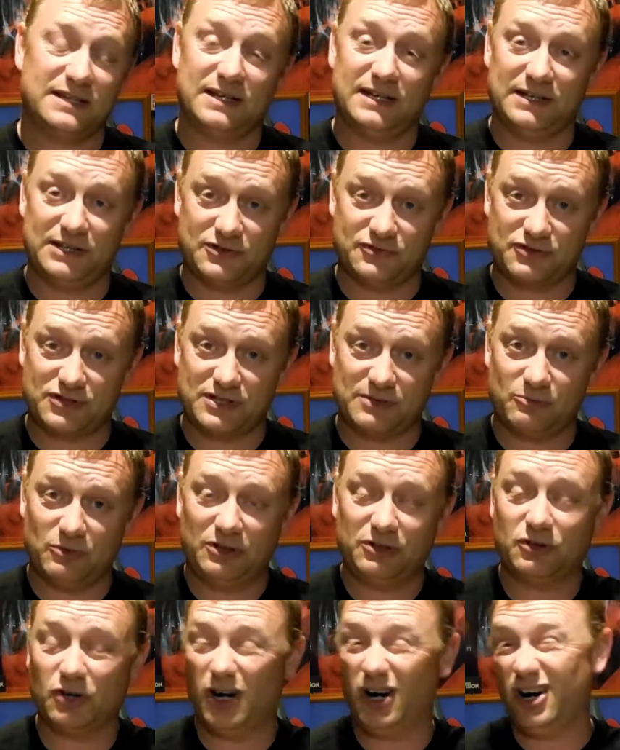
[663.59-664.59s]
an interesting
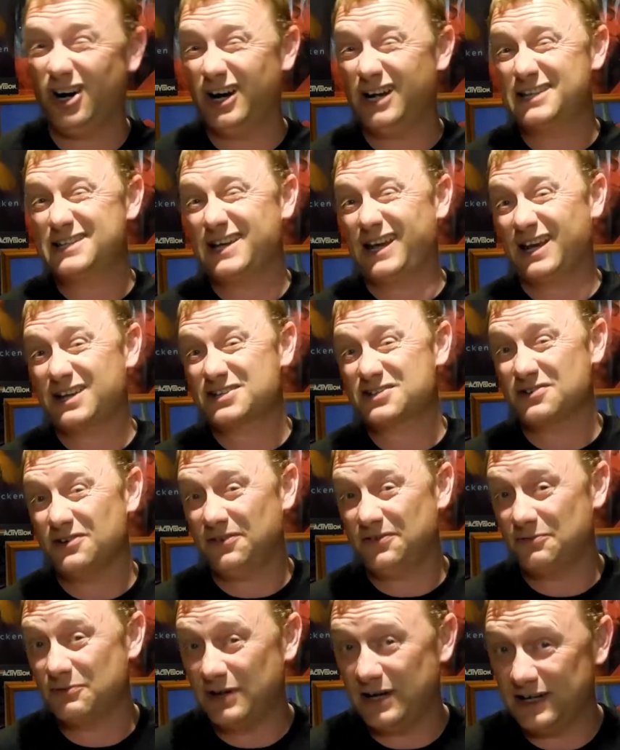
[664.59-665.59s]
one. You've got high-tech
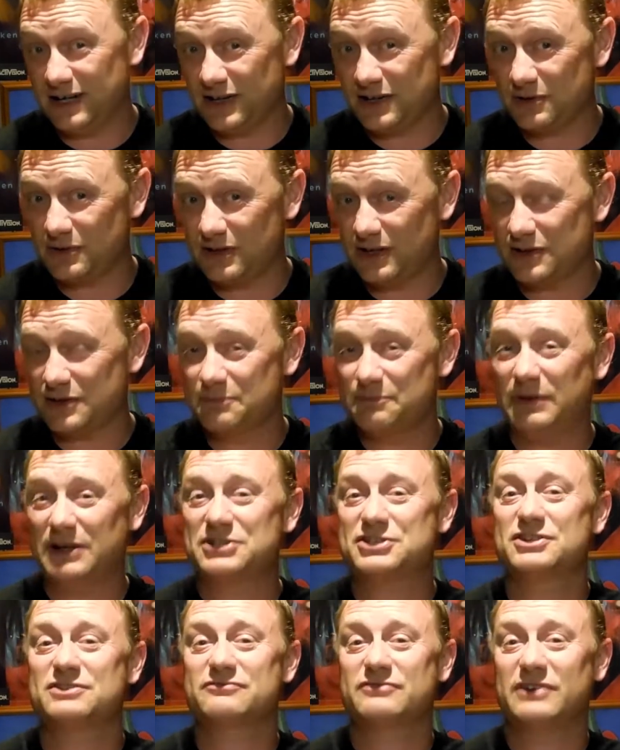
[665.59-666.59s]
software, another
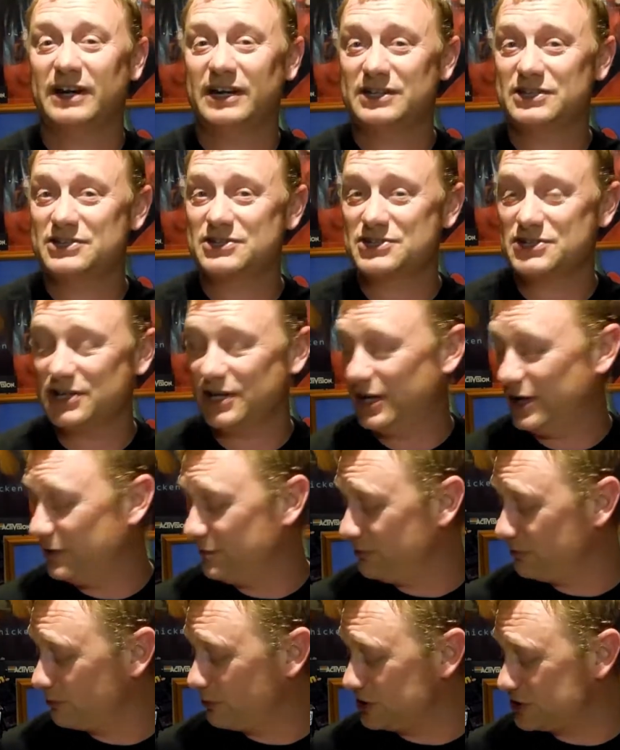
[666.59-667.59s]
budget range,
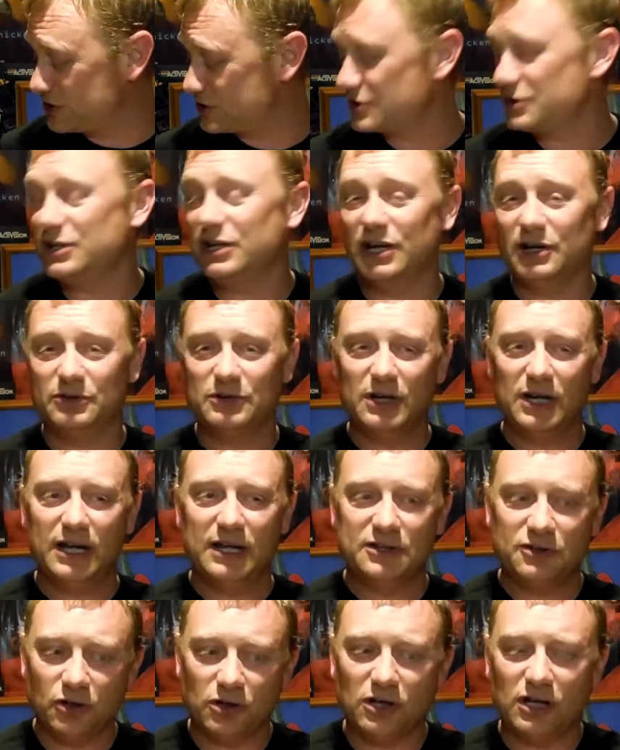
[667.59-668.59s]
which, you know,
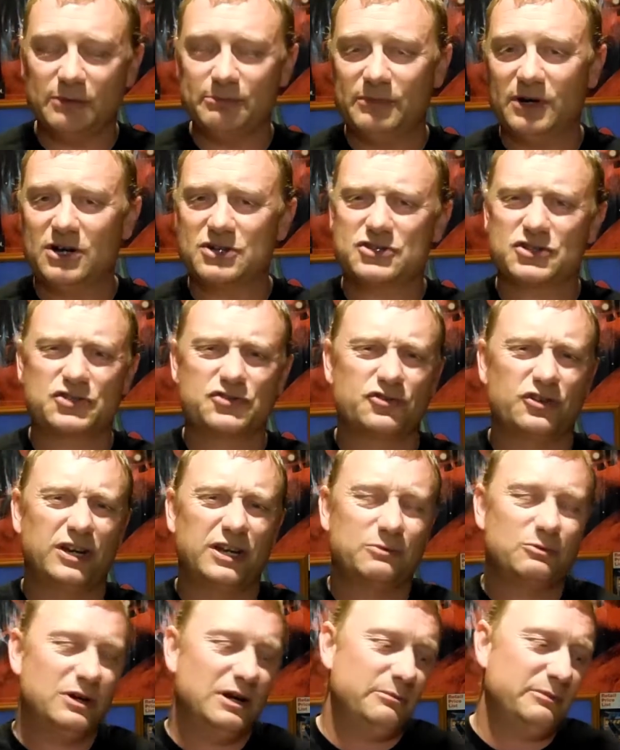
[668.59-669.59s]
not like
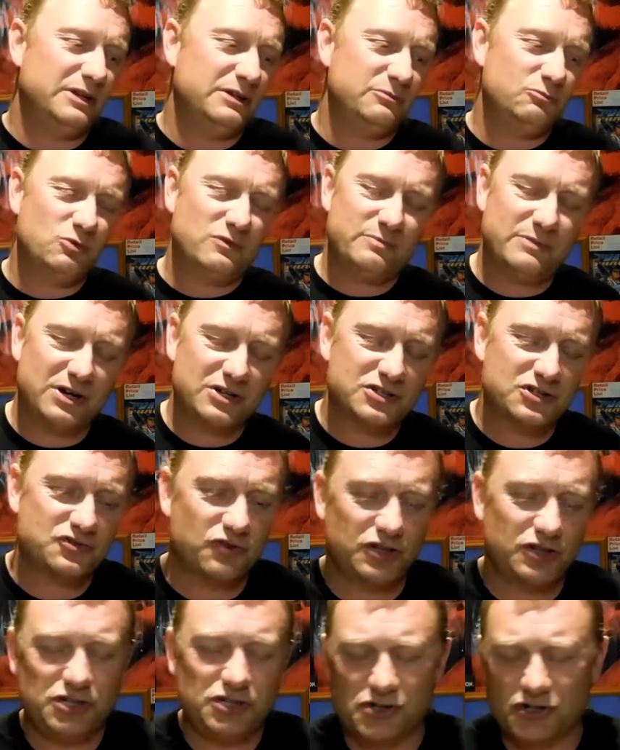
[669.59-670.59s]
Mastertronic, where, I mean, with
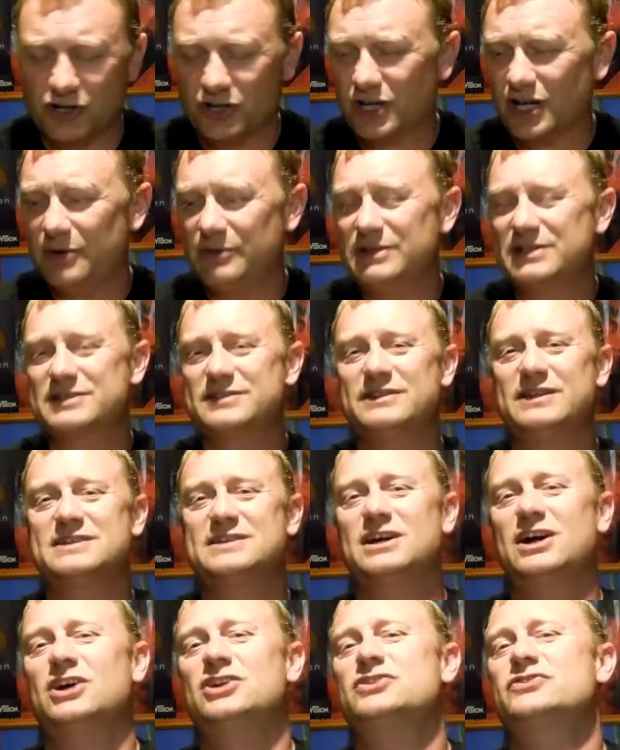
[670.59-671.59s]
Mastertronic you could go into,
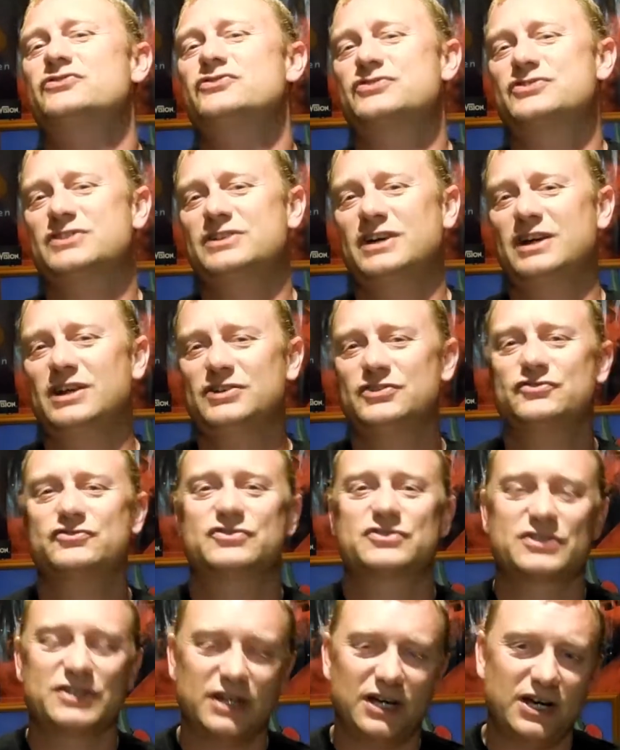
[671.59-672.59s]
there's hundreds and
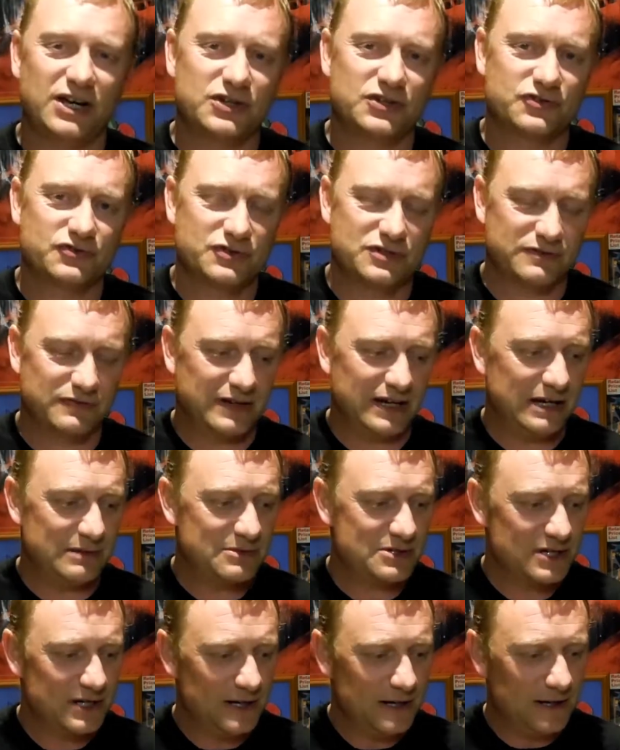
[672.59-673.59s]
hundreds and hundreds of
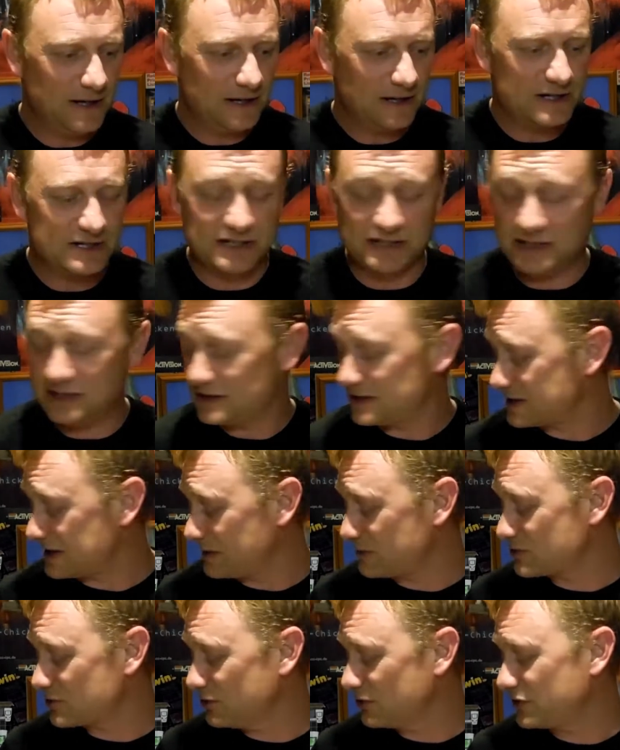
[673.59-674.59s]
games, because they did the
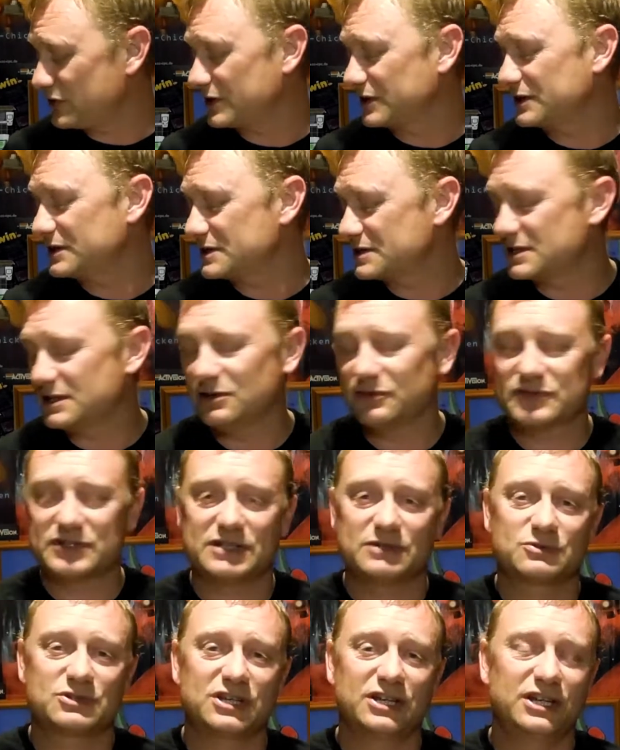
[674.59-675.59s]
same sort of thing that
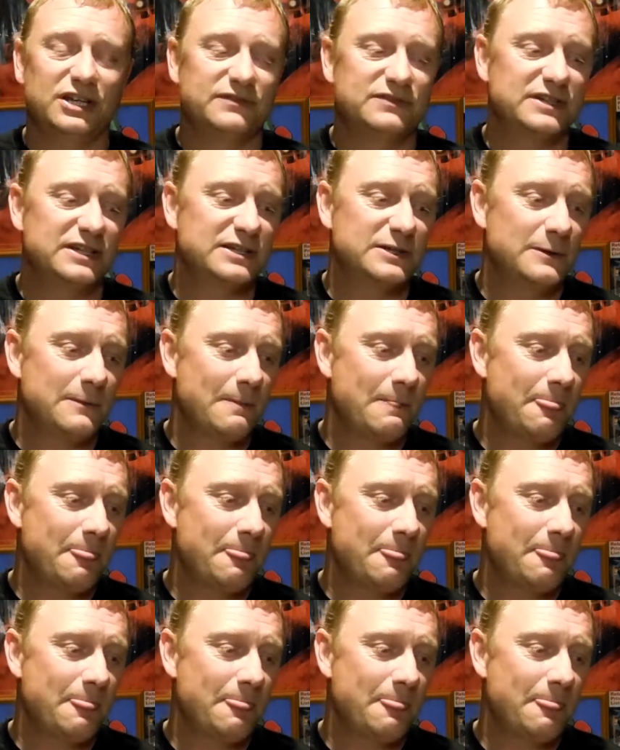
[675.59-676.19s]
obviously Alternative did.